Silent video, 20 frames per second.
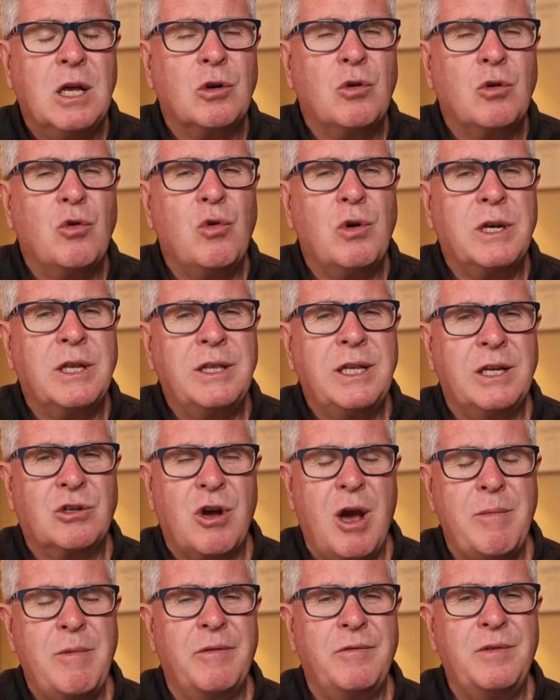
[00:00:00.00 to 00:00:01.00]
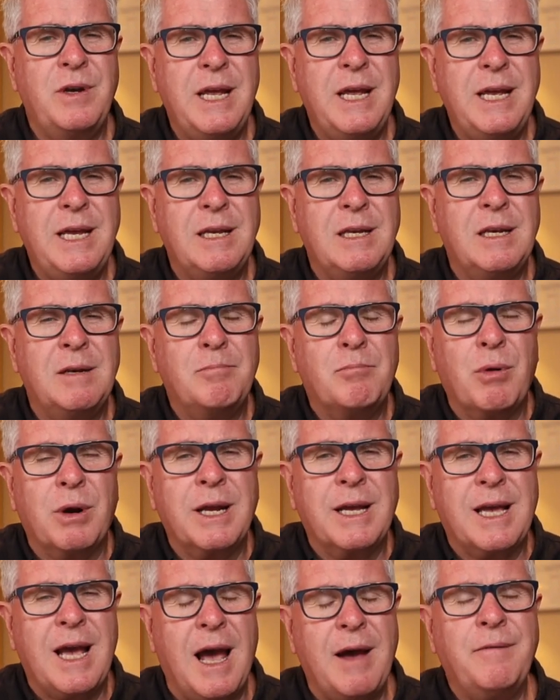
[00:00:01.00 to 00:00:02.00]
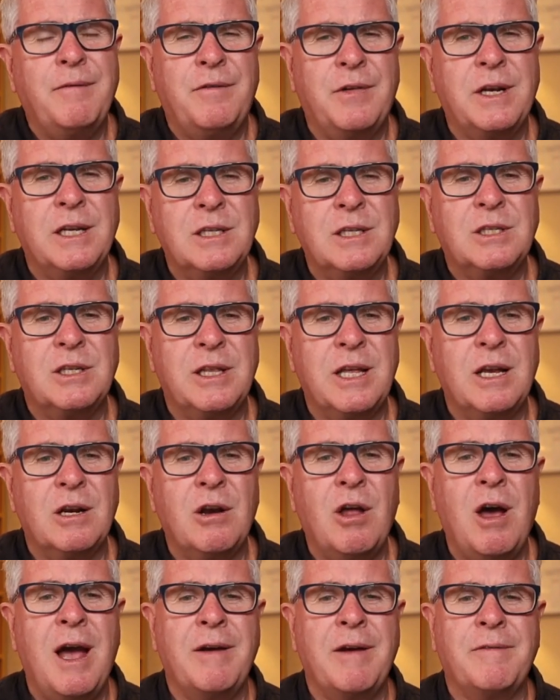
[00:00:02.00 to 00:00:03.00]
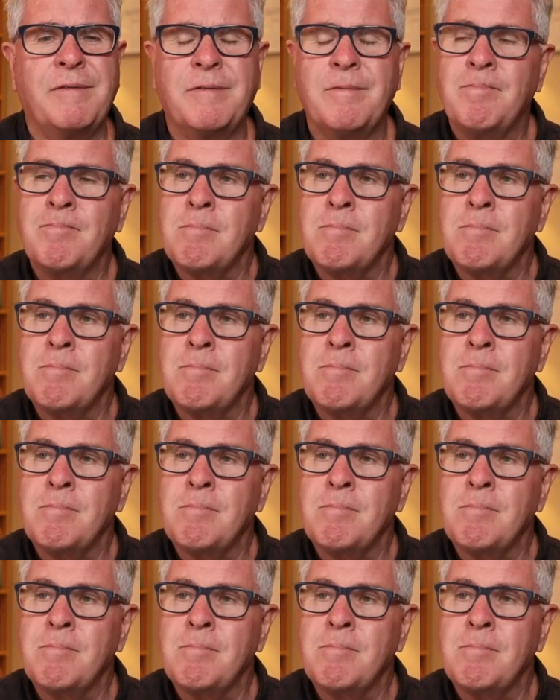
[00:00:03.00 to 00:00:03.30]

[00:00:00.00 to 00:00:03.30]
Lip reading: Lord, in their time of need, bring comfort into their life.